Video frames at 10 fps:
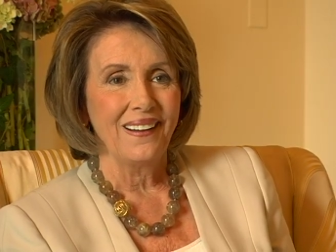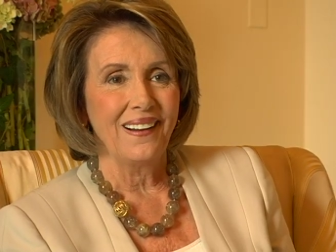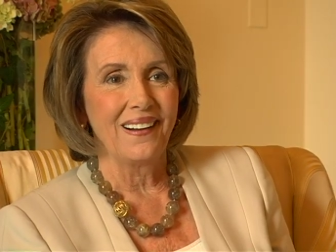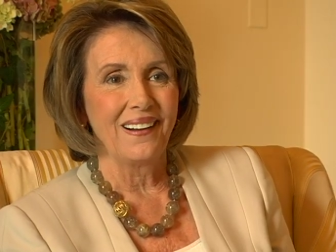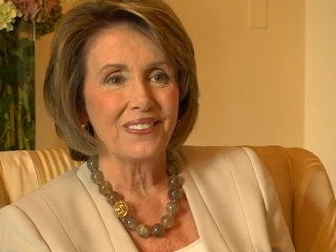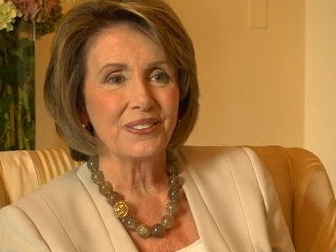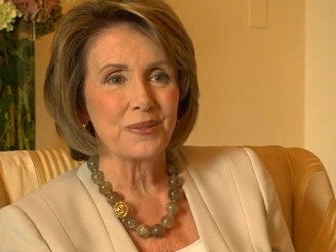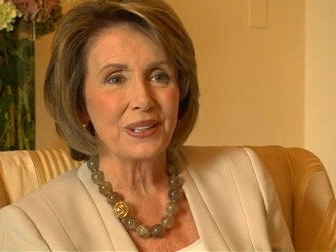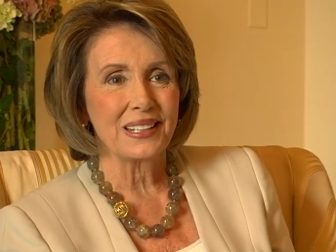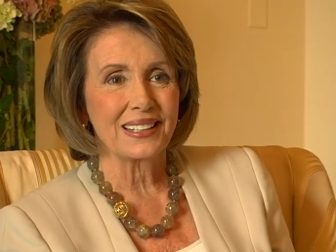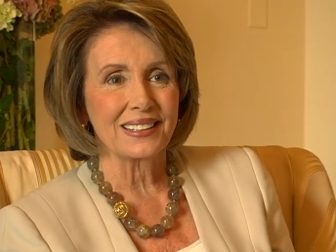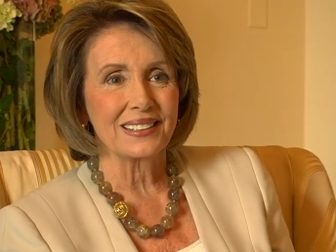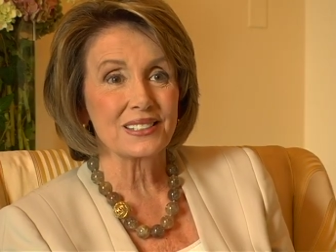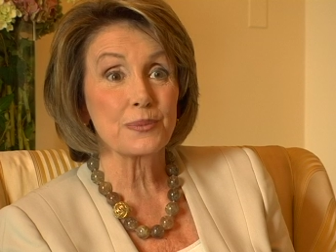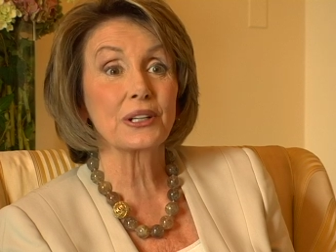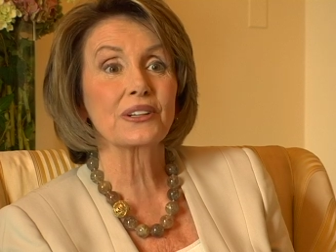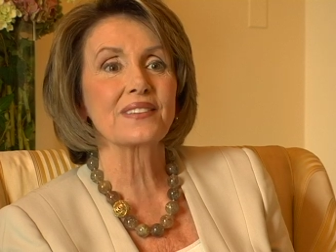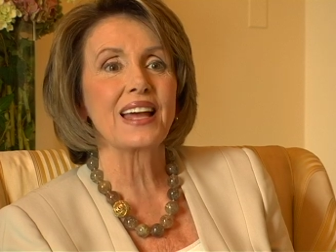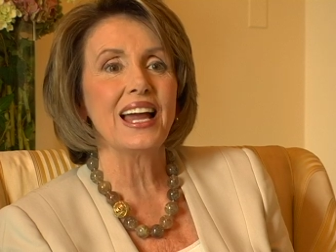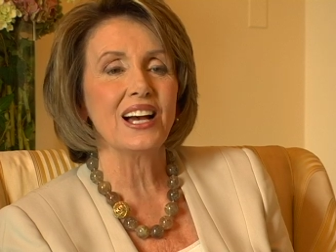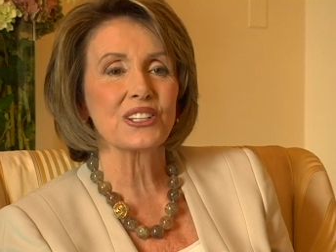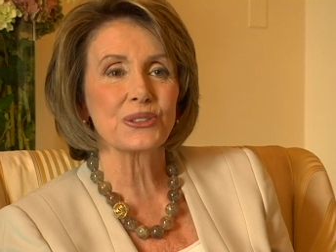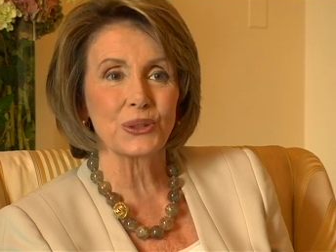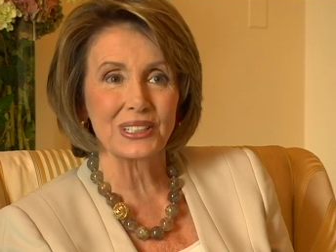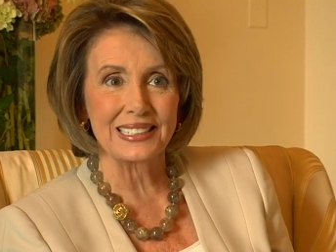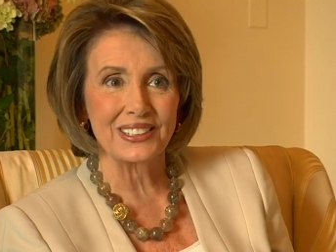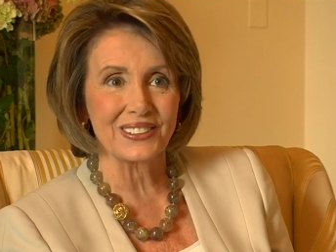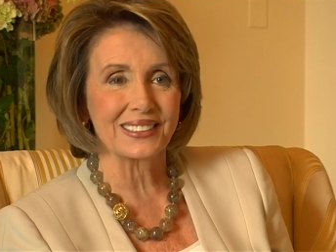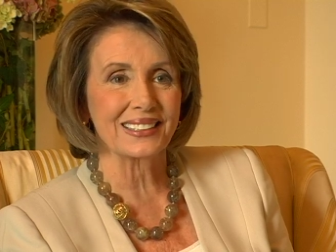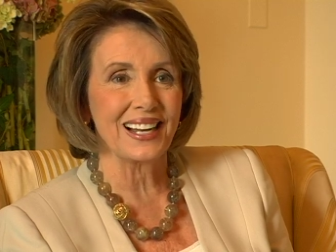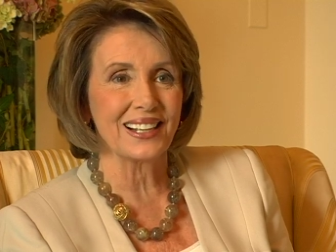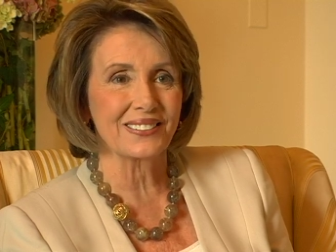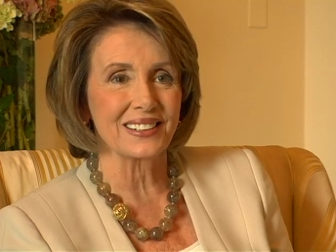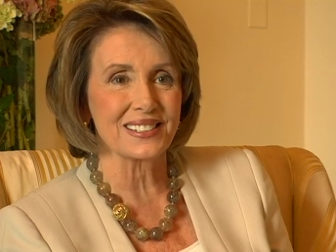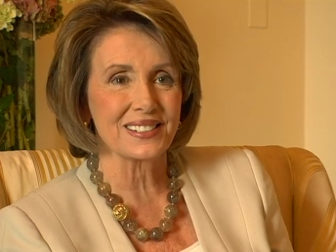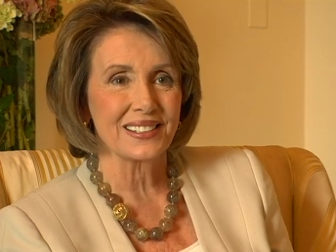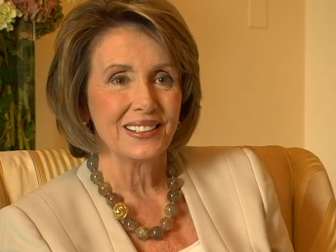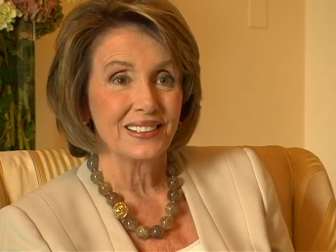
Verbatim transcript: uh, for being the Speaker of the House or a leader in Congress